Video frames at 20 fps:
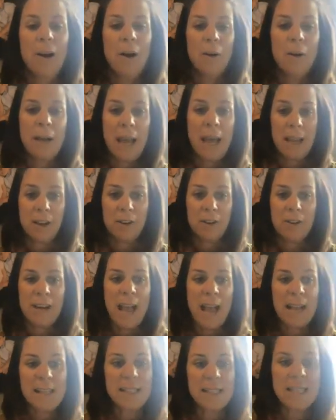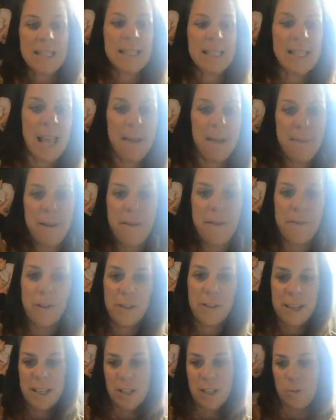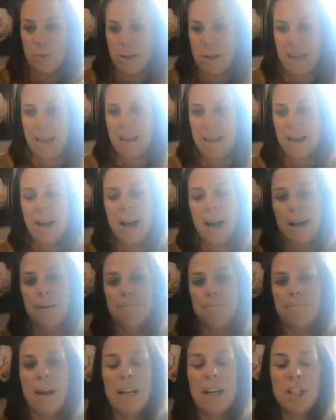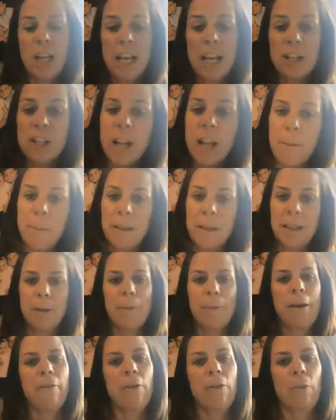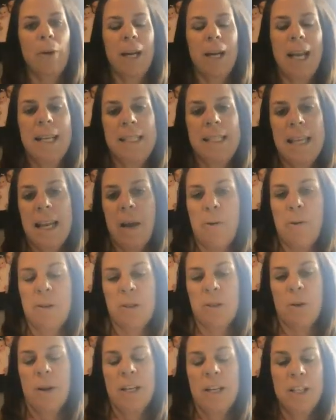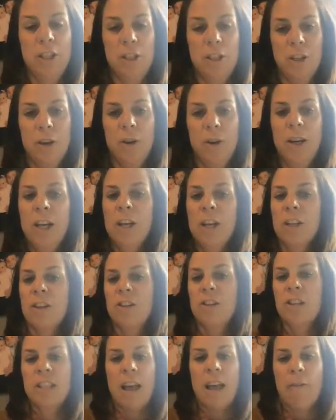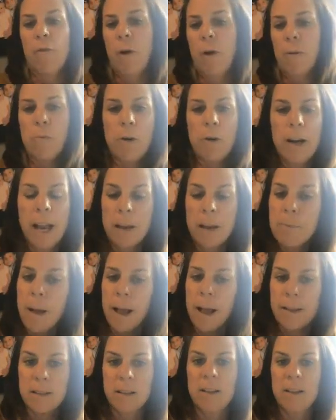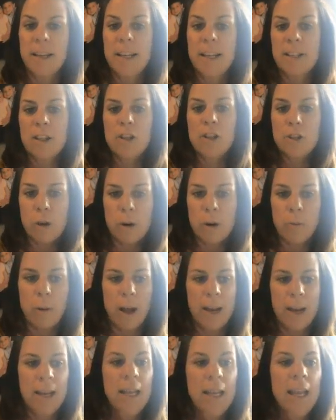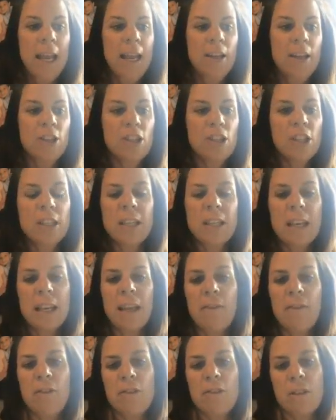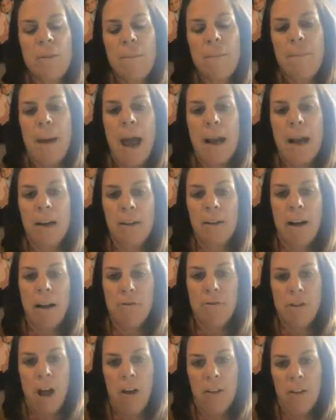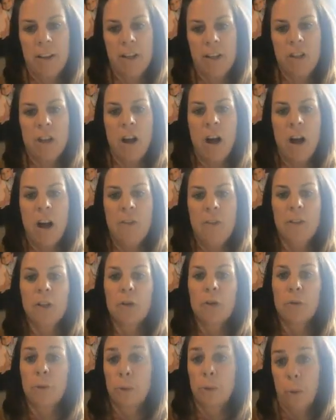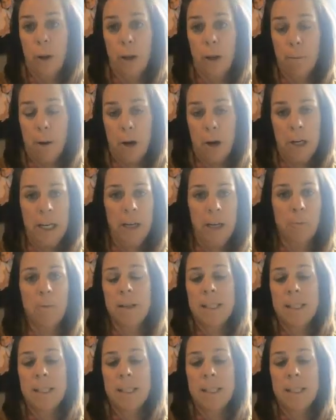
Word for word: Okay, your next assignment for this week, um, I changed it up a little bit from what I said I was going to do. You just have one more Edpuzzle. It's a short one, and it's just going to give you some background knowledge on the crude oil market and